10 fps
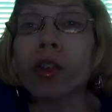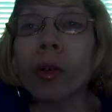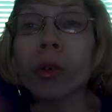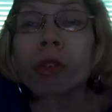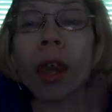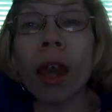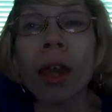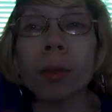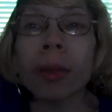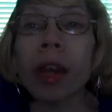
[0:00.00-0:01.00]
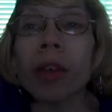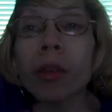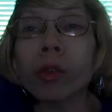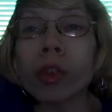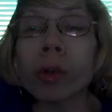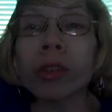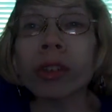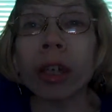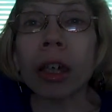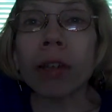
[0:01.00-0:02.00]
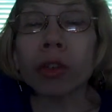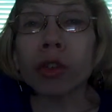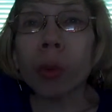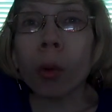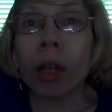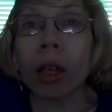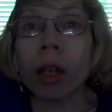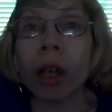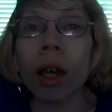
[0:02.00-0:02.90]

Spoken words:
So there's A, B, and there's no C in the story.